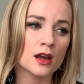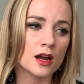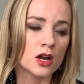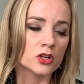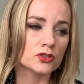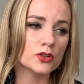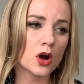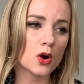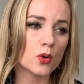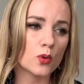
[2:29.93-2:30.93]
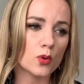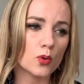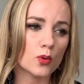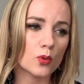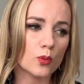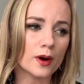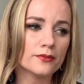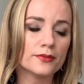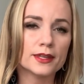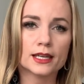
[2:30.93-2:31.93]
So one
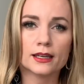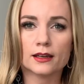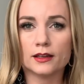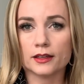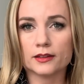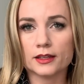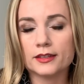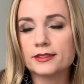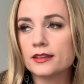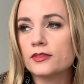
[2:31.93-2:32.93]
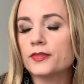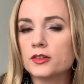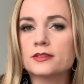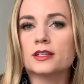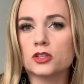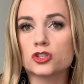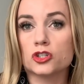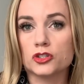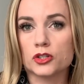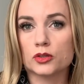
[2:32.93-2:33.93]
thing, he said the first thing you should
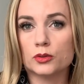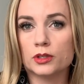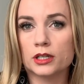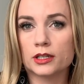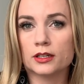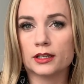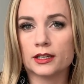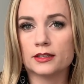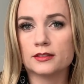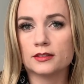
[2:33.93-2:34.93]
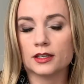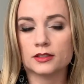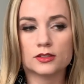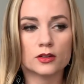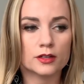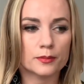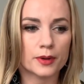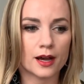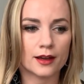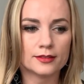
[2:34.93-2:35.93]
do is go to your
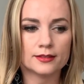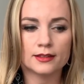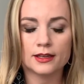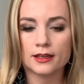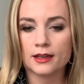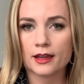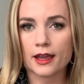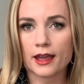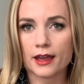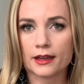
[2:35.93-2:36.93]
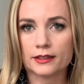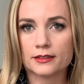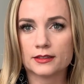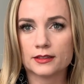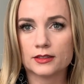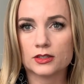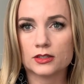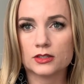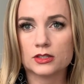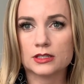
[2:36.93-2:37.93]
boss and
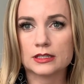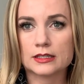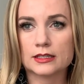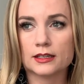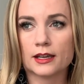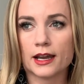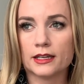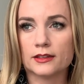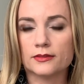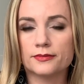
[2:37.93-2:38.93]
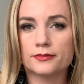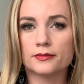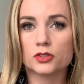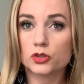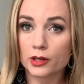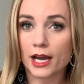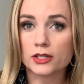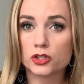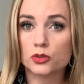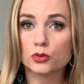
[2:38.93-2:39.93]
just kind of try
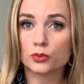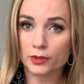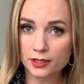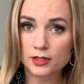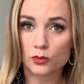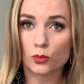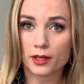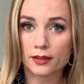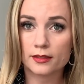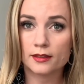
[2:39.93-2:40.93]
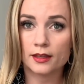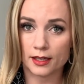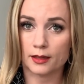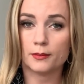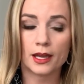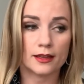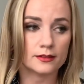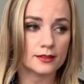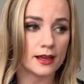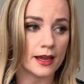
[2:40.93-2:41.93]
to reason with him and
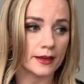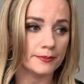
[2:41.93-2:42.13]
say,